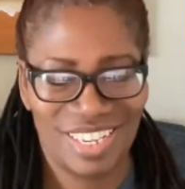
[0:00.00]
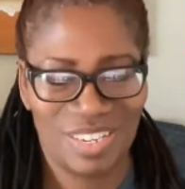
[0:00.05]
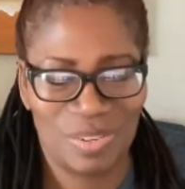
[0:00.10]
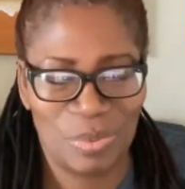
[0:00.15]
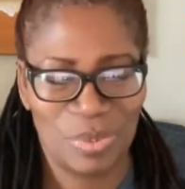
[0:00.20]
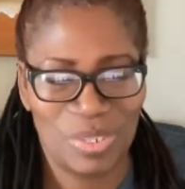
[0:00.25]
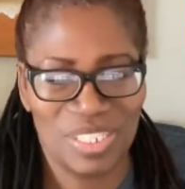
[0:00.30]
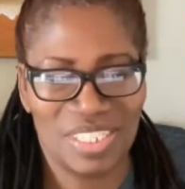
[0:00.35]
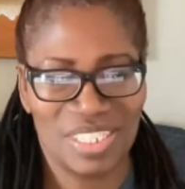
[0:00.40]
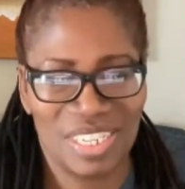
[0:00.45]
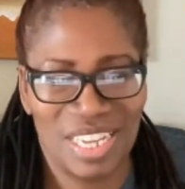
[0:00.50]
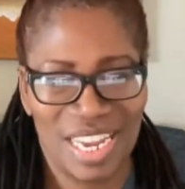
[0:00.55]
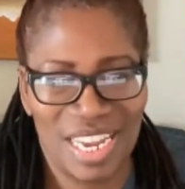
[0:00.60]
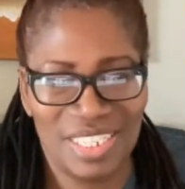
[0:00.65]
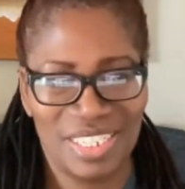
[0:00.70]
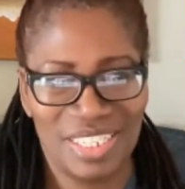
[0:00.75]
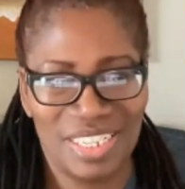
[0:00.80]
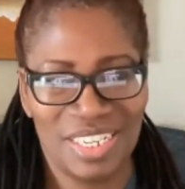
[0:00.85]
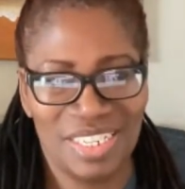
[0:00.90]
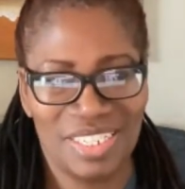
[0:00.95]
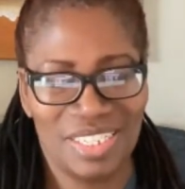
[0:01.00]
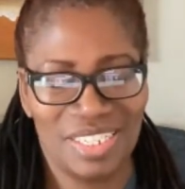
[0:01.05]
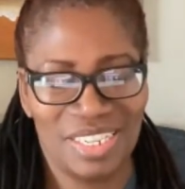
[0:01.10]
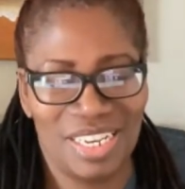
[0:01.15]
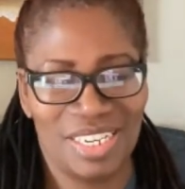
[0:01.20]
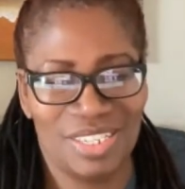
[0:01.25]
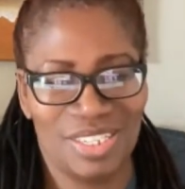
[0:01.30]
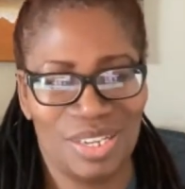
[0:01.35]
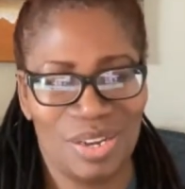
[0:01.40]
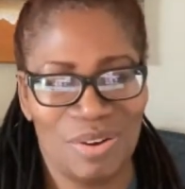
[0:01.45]
It was nice in the
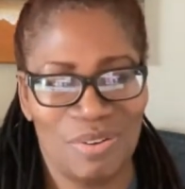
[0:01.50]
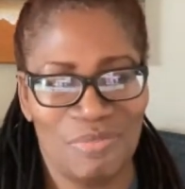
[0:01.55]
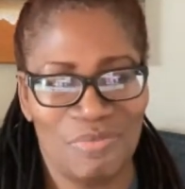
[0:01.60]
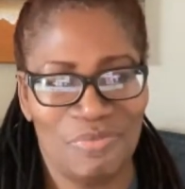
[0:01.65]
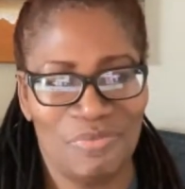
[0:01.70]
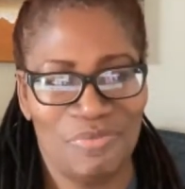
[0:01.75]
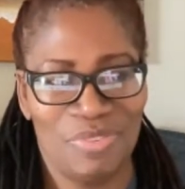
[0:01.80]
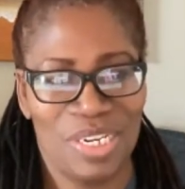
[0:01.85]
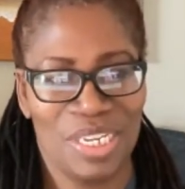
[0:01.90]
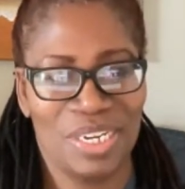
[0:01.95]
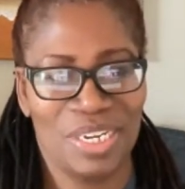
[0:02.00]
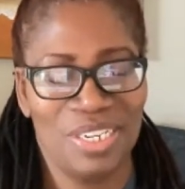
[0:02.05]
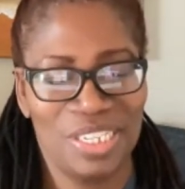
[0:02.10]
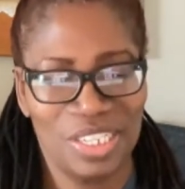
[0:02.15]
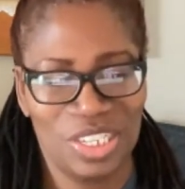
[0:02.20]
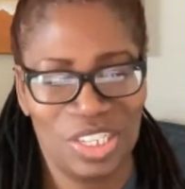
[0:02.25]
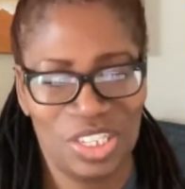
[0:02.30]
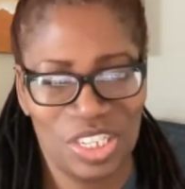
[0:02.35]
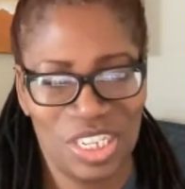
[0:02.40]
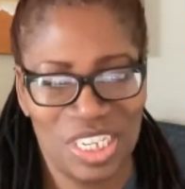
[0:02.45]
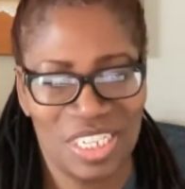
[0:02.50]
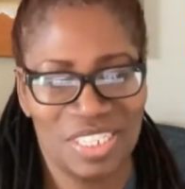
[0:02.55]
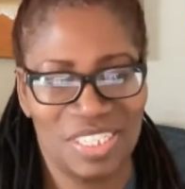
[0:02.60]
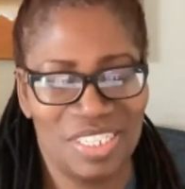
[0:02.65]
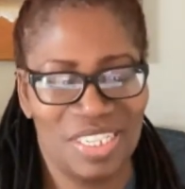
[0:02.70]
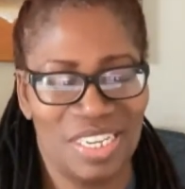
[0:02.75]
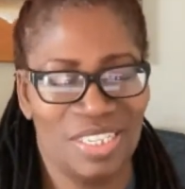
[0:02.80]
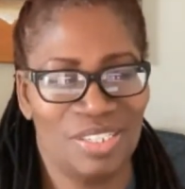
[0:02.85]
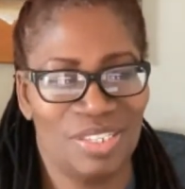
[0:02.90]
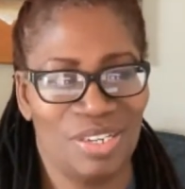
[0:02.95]
sense of the culture, in the
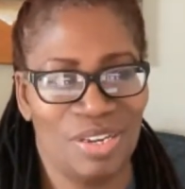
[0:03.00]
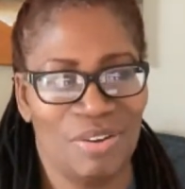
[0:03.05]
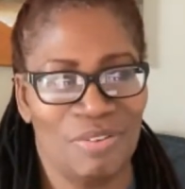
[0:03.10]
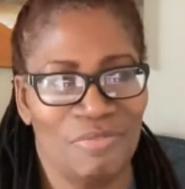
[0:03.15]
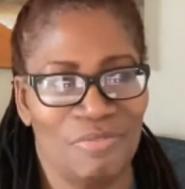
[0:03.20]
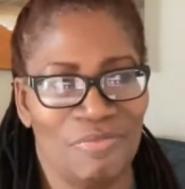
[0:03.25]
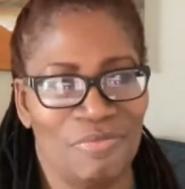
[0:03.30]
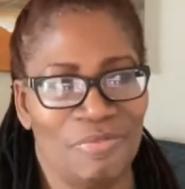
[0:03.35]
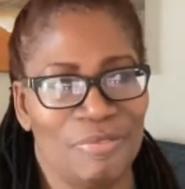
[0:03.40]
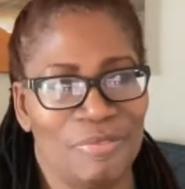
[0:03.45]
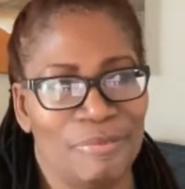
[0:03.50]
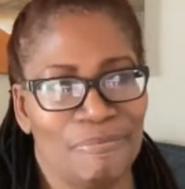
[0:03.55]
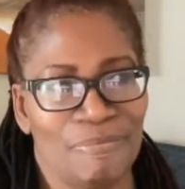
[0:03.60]
sense of